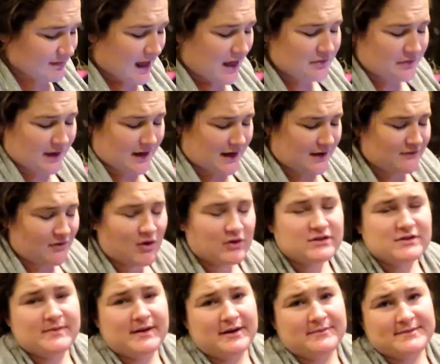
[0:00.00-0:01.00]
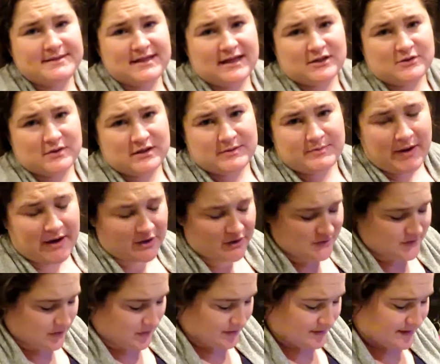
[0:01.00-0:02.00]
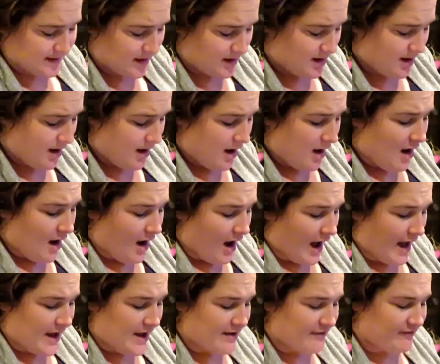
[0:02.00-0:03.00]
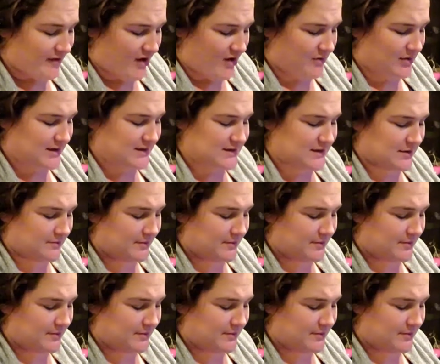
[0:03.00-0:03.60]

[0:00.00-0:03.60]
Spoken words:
And then I've also been obsessed with spider solitaire. I've always